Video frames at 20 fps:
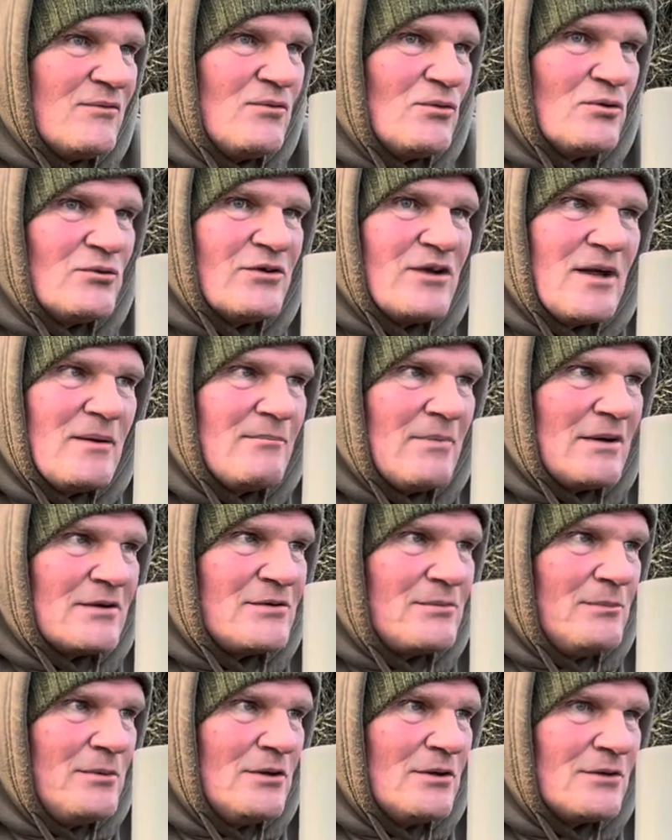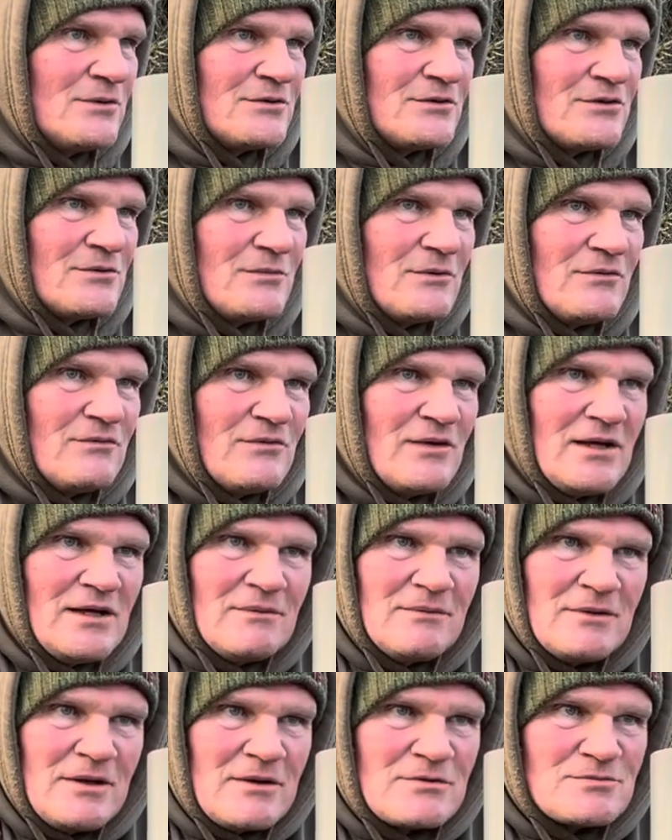forward to getting back to Pullens, to be fair. I
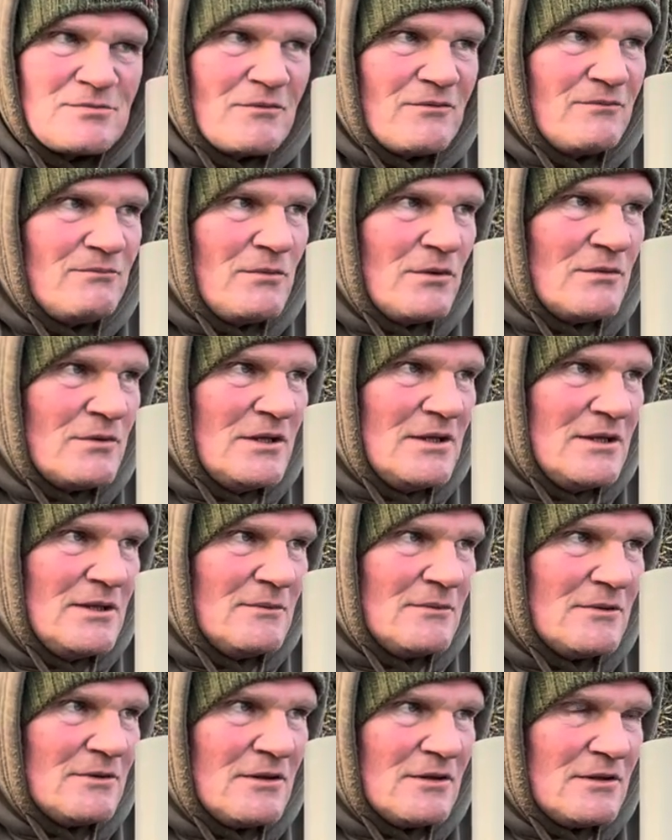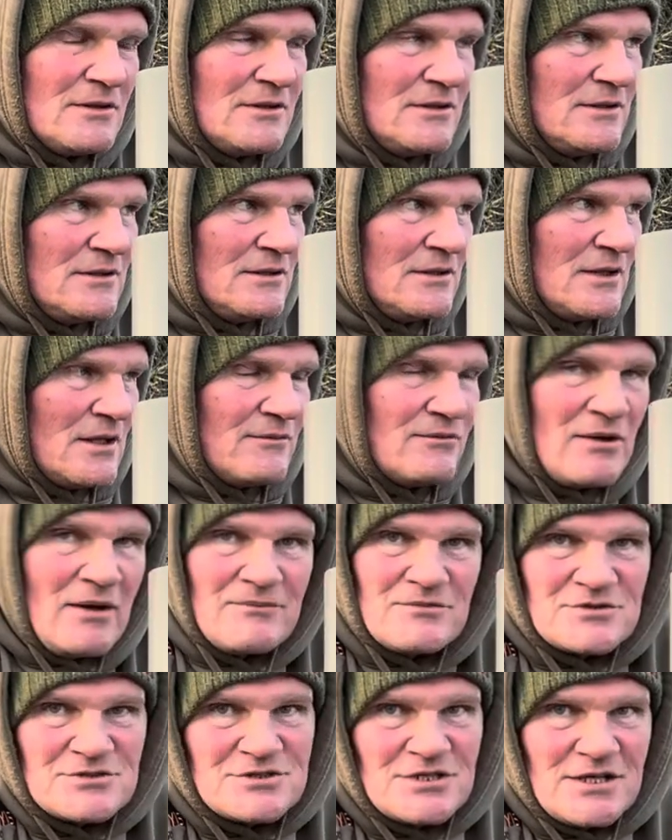mean, that was my if you
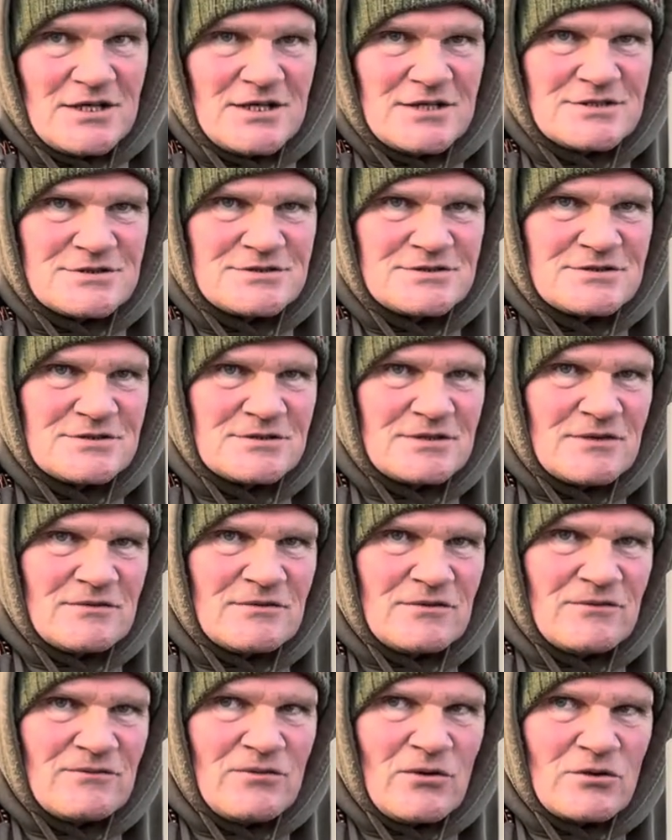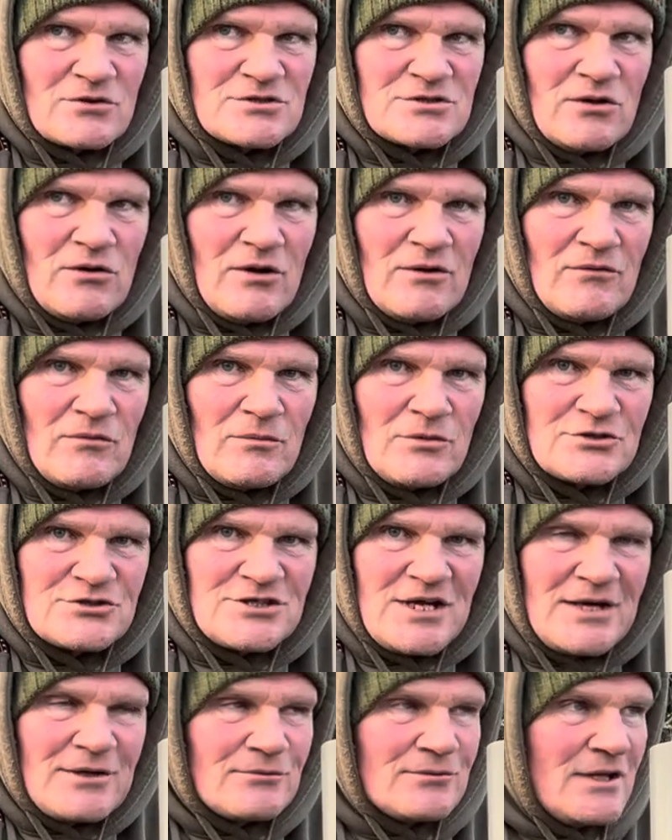haven't seen it, it's the vlog's live on my
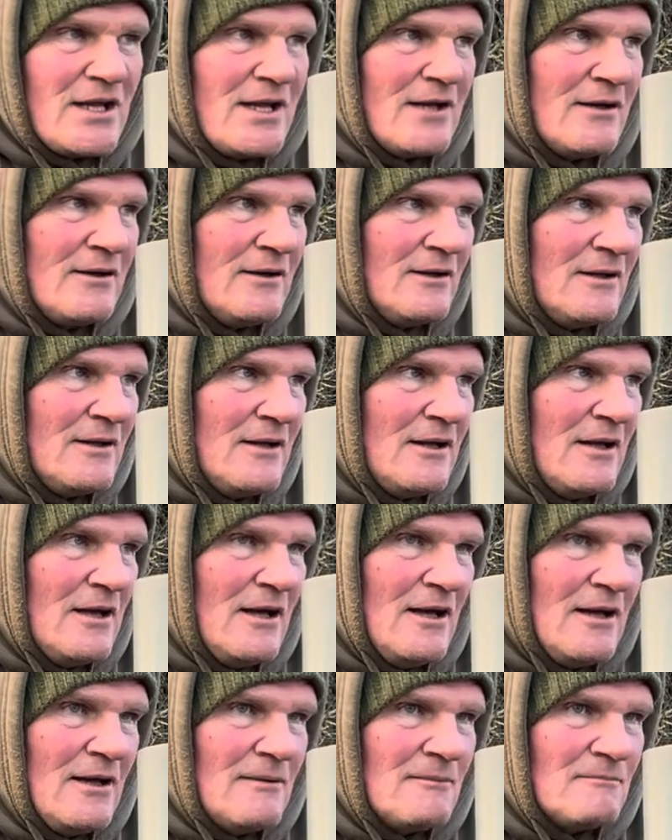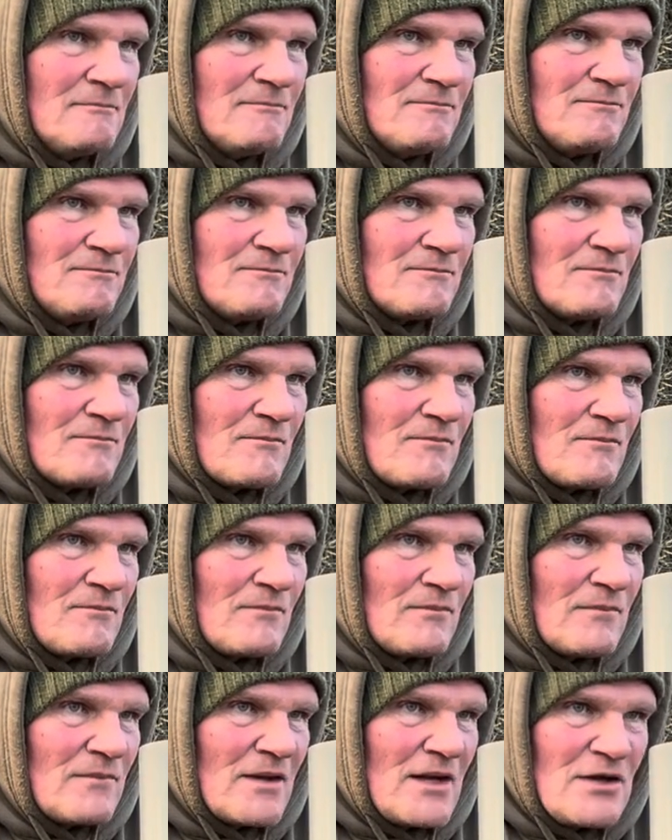channel now. That
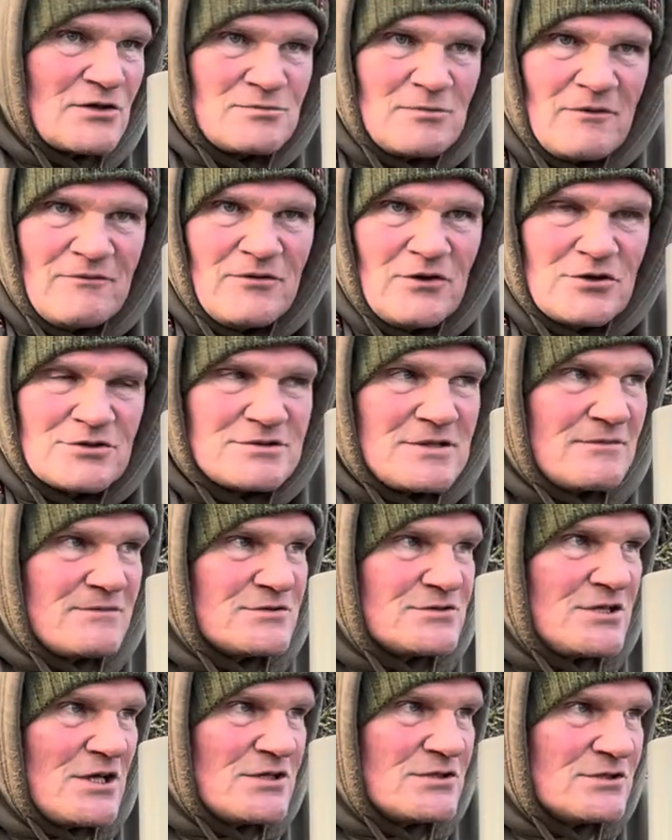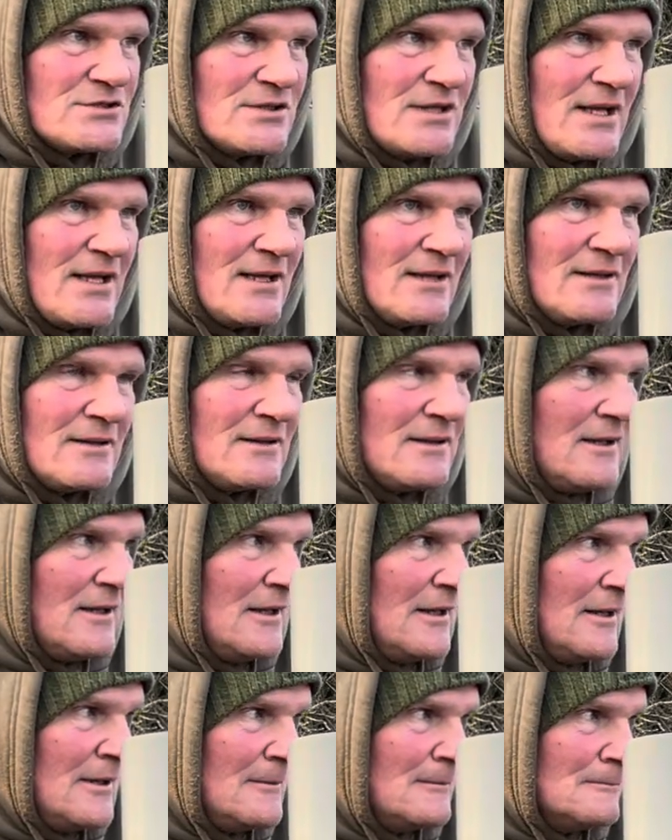was my first ever session there.
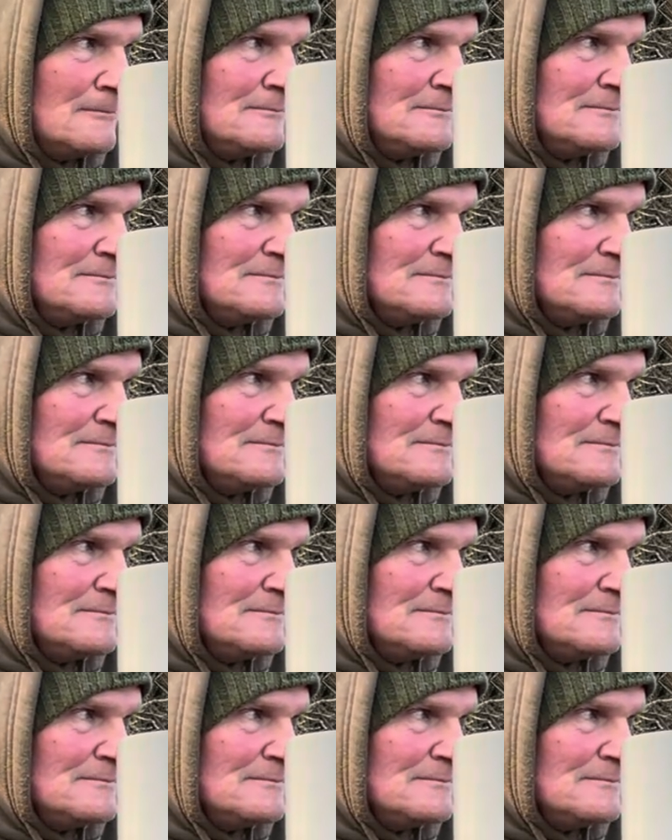And